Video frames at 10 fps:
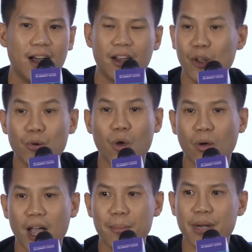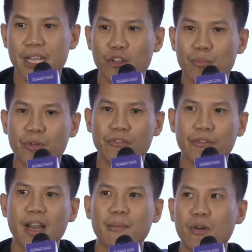local company, you may
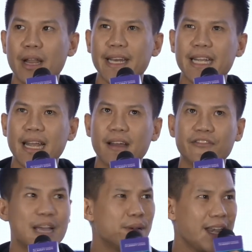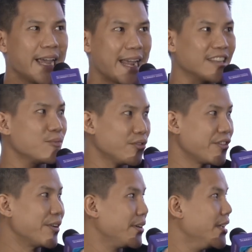feel like more like the family-like
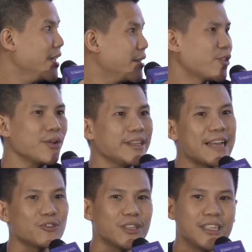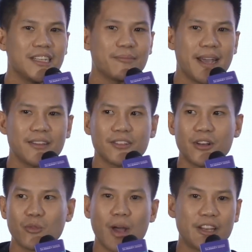atmosphere. So it depends
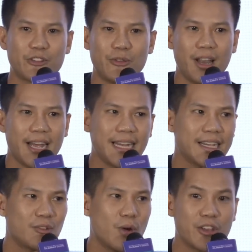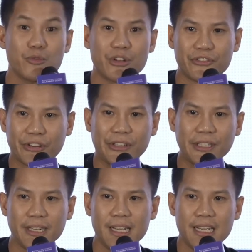on what you like and what you
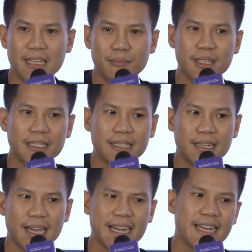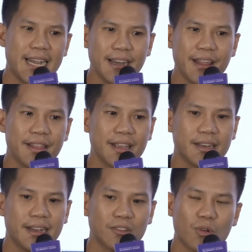prefer. But at the end, I
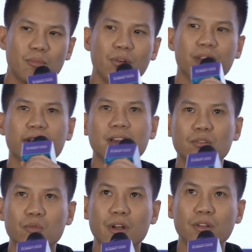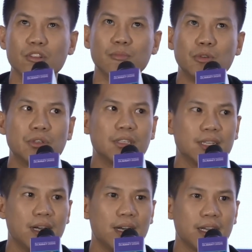think there's one more thing we also put
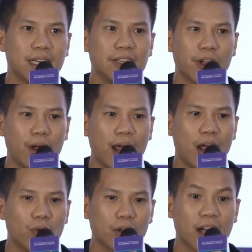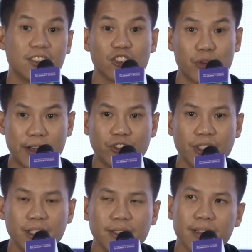in our
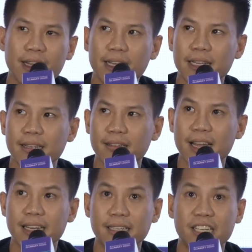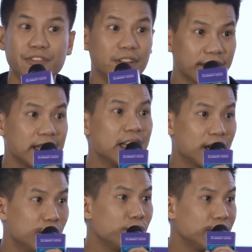considerations is like the diversity and
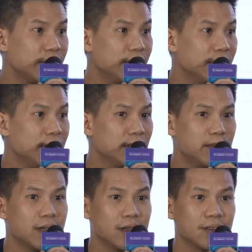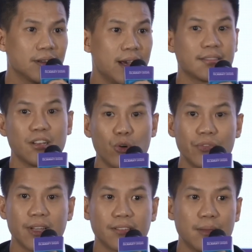inclusion. Because as an
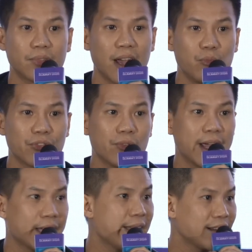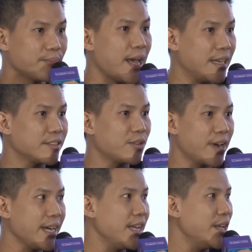OV, sometimes we feel like an expat,
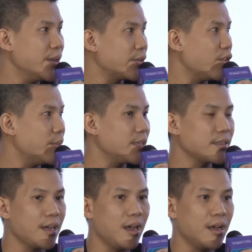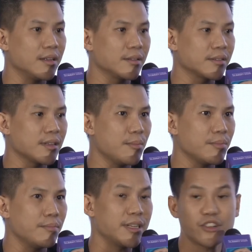right? So, but
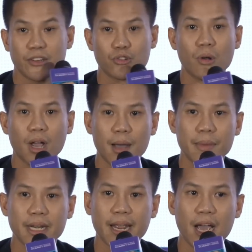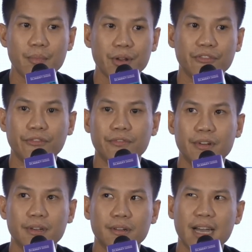some multinational company, they have
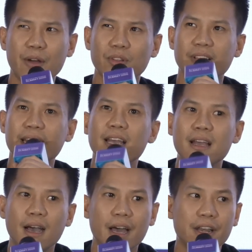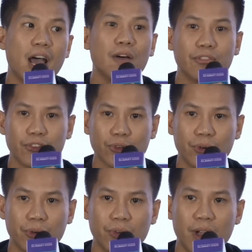the
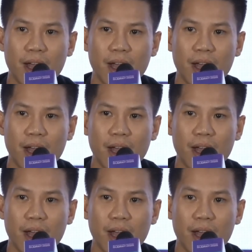unofficial